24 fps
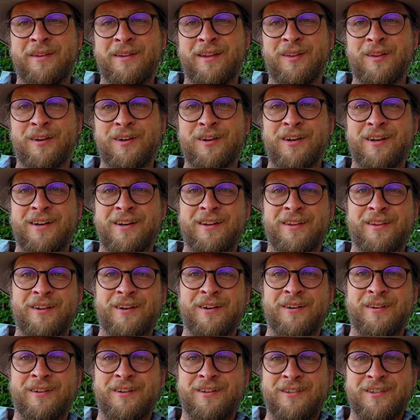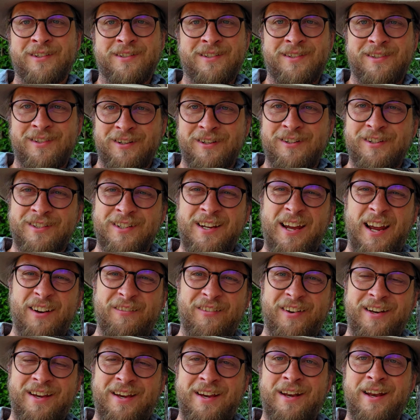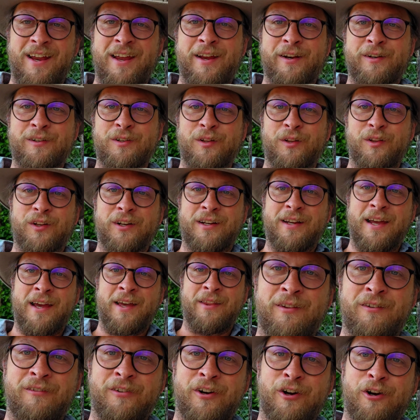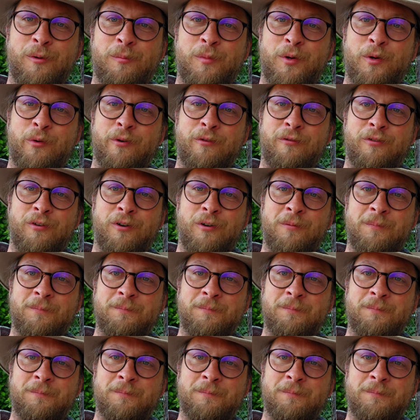they look good in there. They're just kind of a neat egg to look at. They're very beautiful.